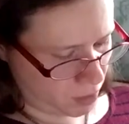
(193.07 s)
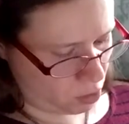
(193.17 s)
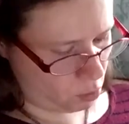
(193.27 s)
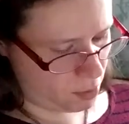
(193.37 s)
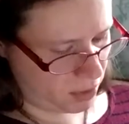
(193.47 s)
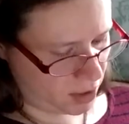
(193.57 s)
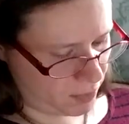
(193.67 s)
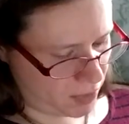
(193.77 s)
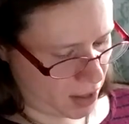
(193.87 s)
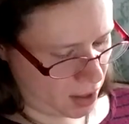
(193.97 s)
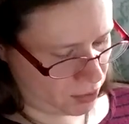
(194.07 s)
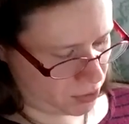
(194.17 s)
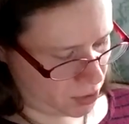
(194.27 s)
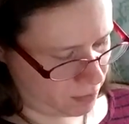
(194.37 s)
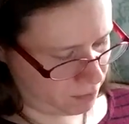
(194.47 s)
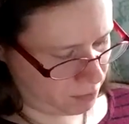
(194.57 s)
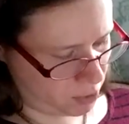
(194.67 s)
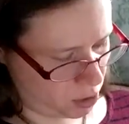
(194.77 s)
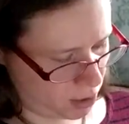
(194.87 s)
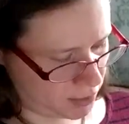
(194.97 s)
The women kept the house up,
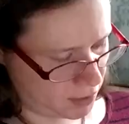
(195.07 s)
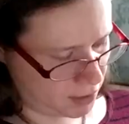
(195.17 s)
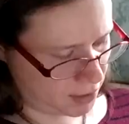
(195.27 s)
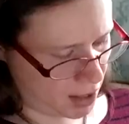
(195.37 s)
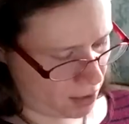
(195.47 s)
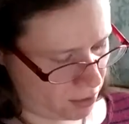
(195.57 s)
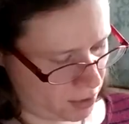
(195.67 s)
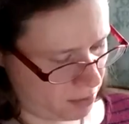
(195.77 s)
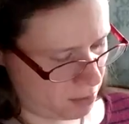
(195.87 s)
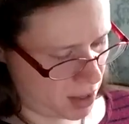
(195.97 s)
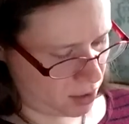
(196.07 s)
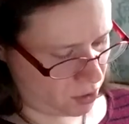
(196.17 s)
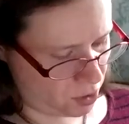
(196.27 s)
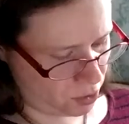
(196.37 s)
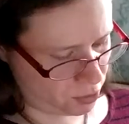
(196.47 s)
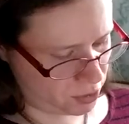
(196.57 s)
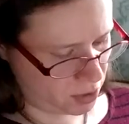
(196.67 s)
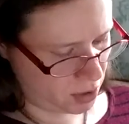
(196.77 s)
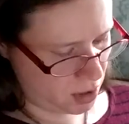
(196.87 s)
cooked, gathered, and made clothes.